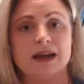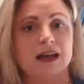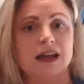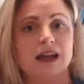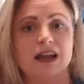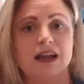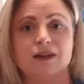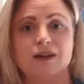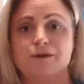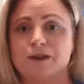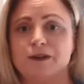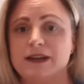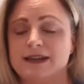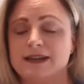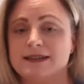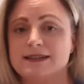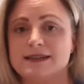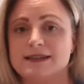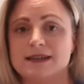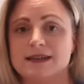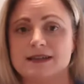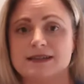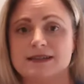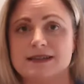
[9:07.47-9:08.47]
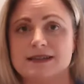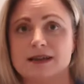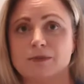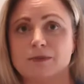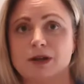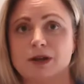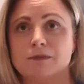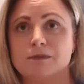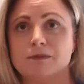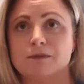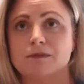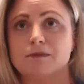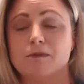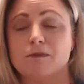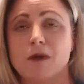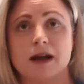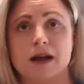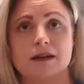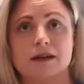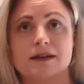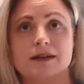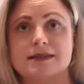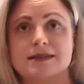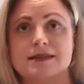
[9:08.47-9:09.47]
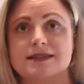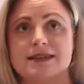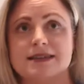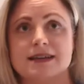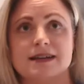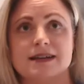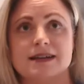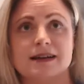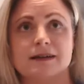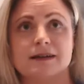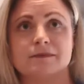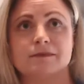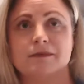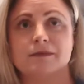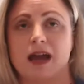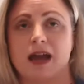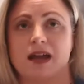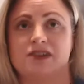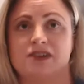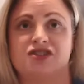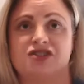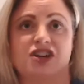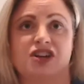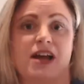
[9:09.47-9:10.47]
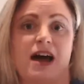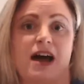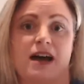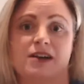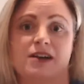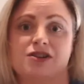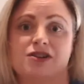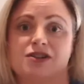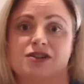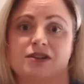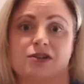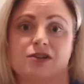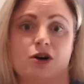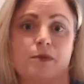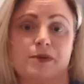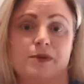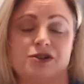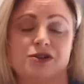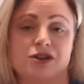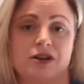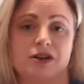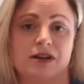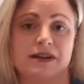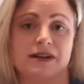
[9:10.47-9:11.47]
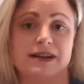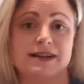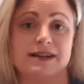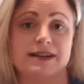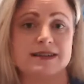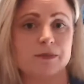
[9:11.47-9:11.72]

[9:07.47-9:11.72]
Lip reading: if it is that someone might consider education opportunities.